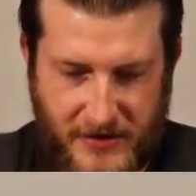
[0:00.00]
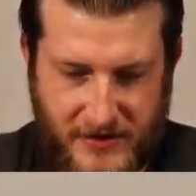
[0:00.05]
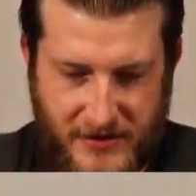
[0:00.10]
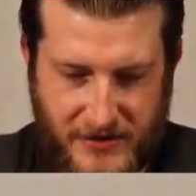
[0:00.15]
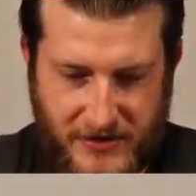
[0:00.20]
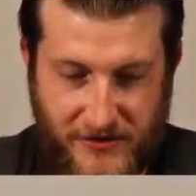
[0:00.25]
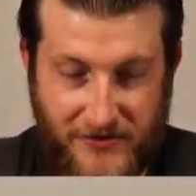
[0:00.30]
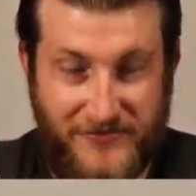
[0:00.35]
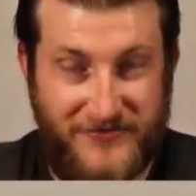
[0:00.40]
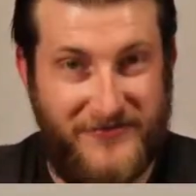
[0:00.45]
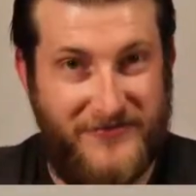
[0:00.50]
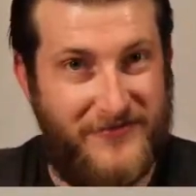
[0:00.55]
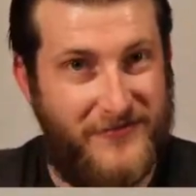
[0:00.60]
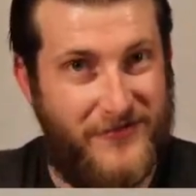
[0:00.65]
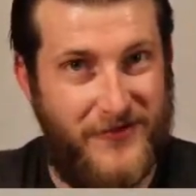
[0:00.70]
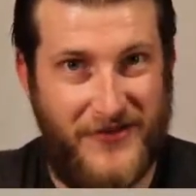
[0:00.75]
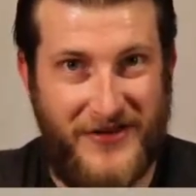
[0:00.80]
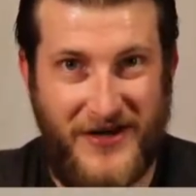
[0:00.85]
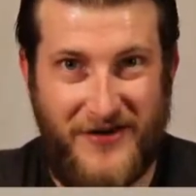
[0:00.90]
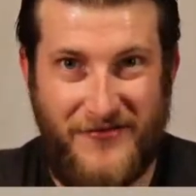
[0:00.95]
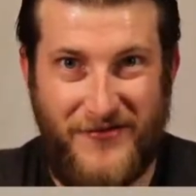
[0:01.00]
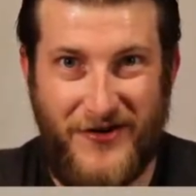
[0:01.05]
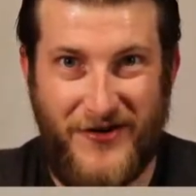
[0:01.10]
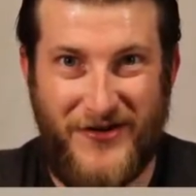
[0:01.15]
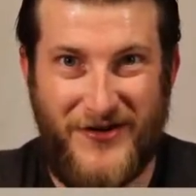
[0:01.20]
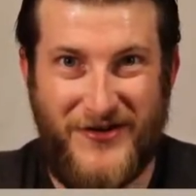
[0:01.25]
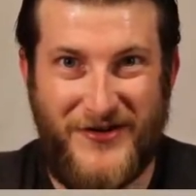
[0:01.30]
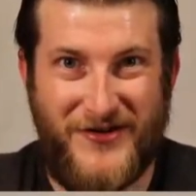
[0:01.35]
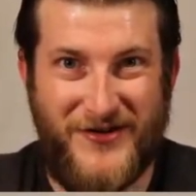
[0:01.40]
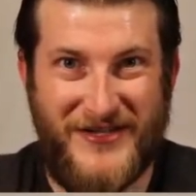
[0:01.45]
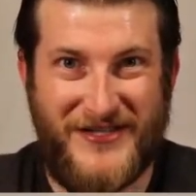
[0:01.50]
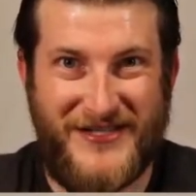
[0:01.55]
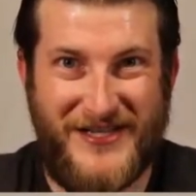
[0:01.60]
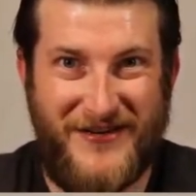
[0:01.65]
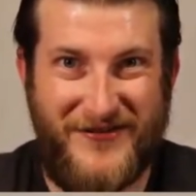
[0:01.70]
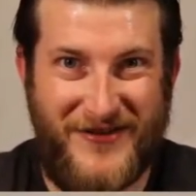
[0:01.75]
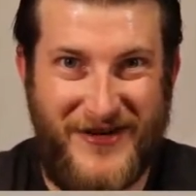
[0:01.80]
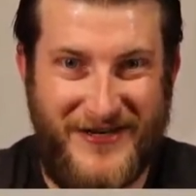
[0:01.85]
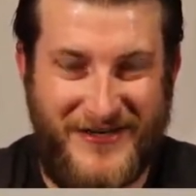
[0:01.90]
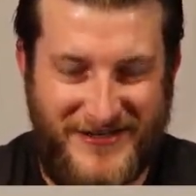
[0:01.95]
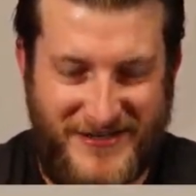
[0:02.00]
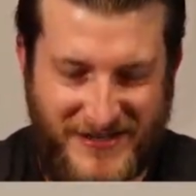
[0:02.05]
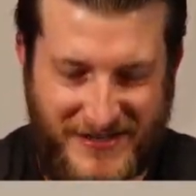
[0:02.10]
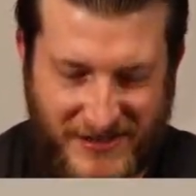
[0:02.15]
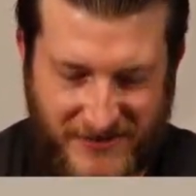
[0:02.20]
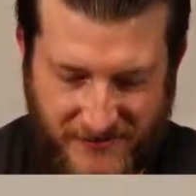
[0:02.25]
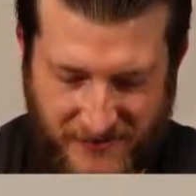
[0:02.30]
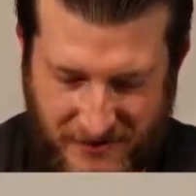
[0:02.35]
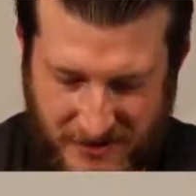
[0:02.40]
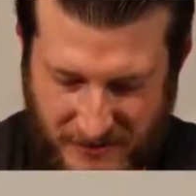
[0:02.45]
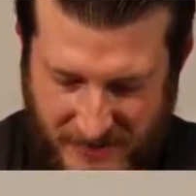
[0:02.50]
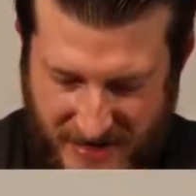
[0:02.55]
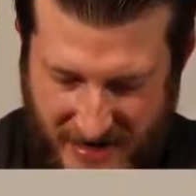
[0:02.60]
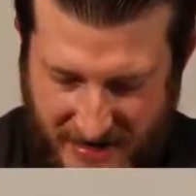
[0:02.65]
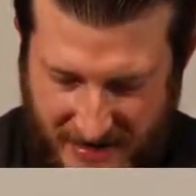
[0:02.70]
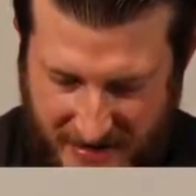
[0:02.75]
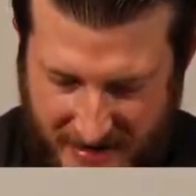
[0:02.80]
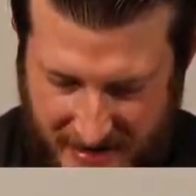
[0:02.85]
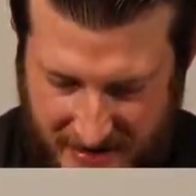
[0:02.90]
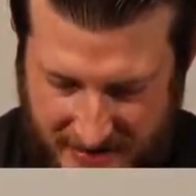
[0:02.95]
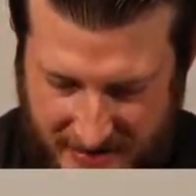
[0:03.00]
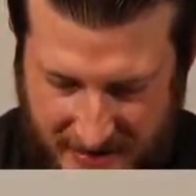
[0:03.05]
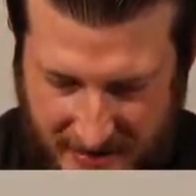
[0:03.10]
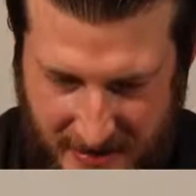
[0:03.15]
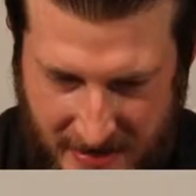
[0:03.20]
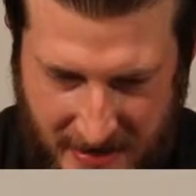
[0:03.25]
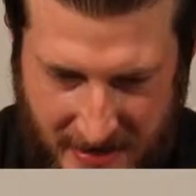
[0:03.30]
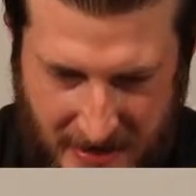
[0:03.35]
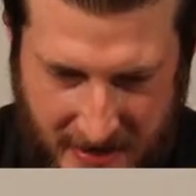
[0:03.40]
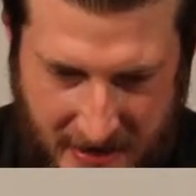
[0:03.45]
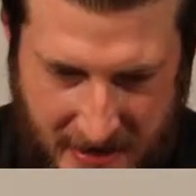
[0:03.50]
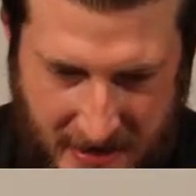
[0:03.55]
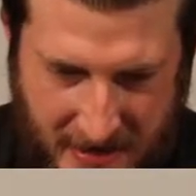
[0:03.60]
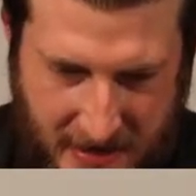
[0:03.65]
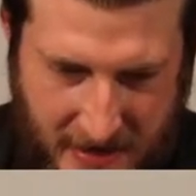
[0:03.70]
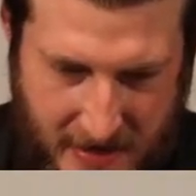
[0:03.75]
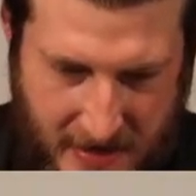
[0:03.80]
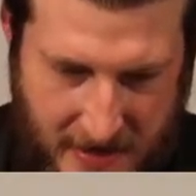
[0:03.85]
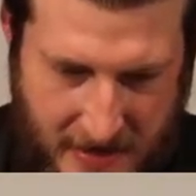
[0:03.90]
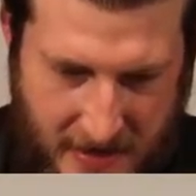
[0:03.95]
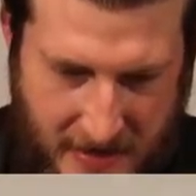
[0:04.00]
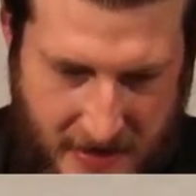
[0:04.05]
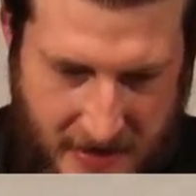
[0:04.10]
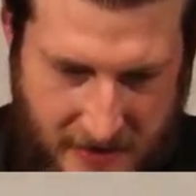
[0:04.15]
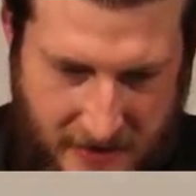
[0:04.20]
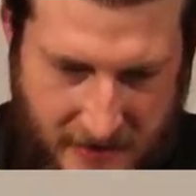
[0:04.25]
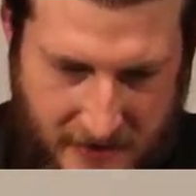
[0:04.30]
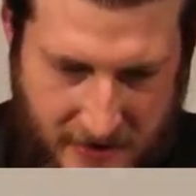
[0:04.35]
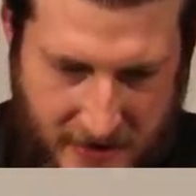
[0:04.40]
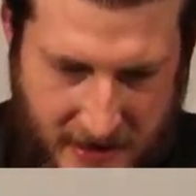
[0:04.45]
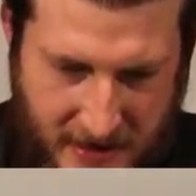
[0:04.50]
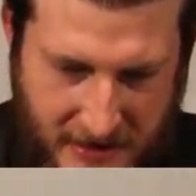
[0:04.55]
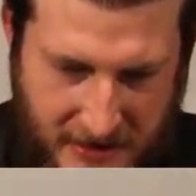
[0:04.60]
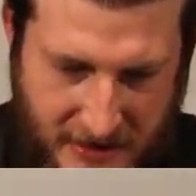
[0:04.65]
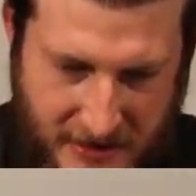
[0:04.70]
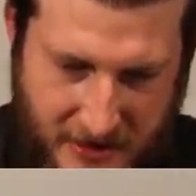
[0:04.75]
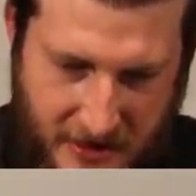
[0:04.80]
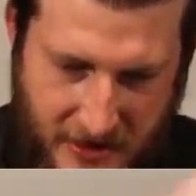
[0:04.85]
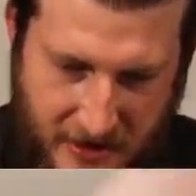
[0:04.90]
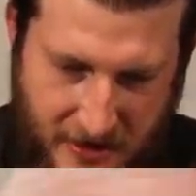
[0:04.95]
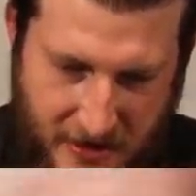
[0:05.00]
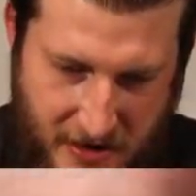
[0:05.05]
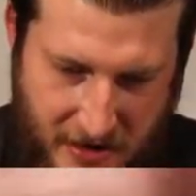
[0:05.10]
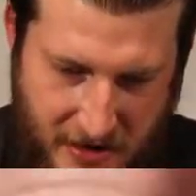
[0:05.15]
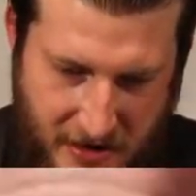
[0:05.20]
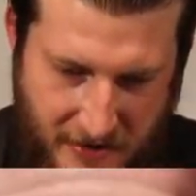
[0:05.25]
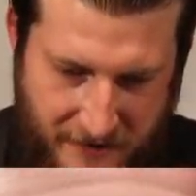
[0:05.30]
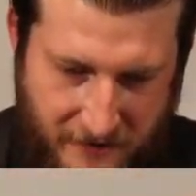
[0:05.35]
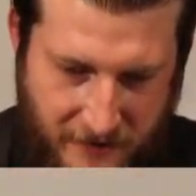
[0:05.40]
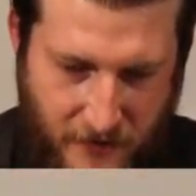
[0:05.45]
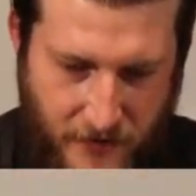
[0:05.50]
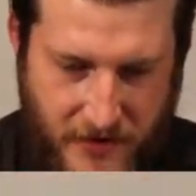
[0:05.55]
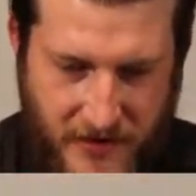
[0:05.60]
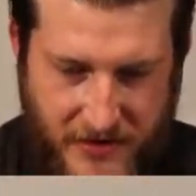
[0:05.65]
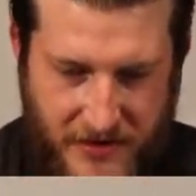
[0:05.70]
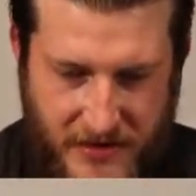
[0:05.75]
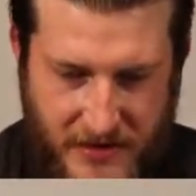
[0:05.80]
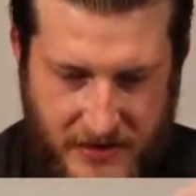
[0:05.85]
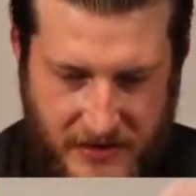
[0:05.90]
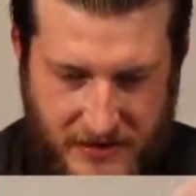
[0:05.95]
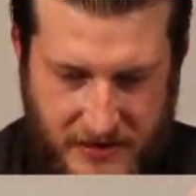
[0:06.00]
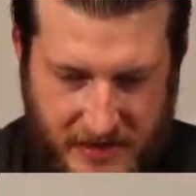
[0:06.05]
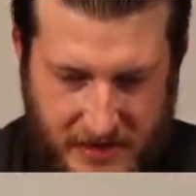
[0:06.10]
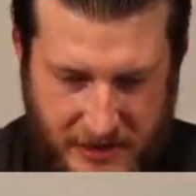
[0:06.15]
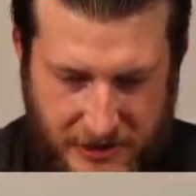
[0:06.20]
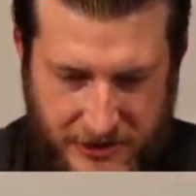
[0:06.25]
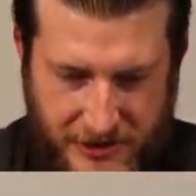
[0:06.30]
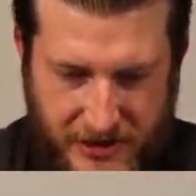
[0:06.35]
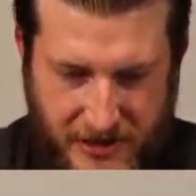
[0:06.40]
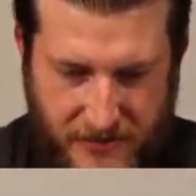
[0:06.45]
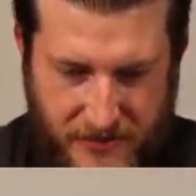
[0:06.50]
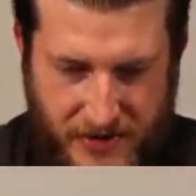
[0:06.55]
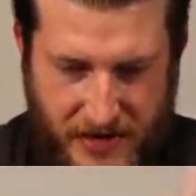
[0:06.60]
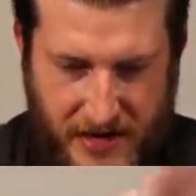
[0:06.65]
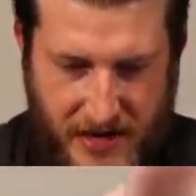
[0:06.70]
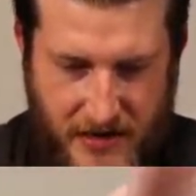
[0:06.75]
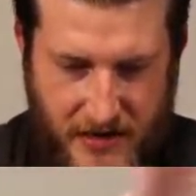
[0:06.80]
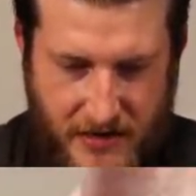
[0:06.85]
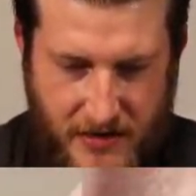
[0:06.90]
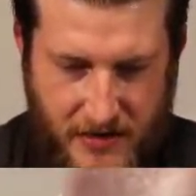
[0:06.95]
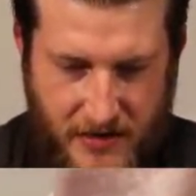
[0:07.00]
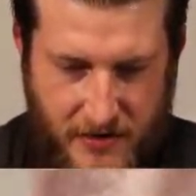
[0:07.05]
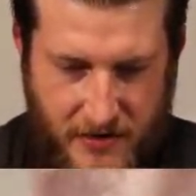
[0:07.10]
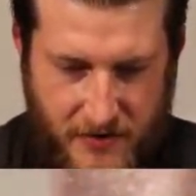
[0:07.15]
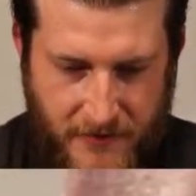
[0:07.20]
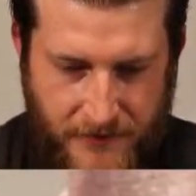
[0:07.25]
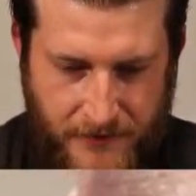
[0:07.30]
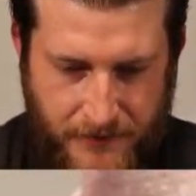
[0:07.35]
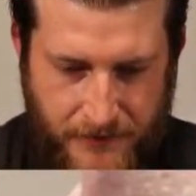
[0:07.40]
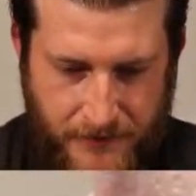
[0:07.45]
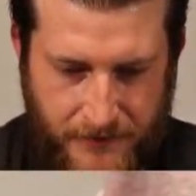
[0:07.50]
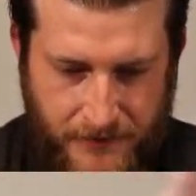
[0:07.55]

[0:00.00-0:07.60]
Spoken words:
So without further ado, let's get right into this first pack, guys. All right, starting off with the Zacian pack here.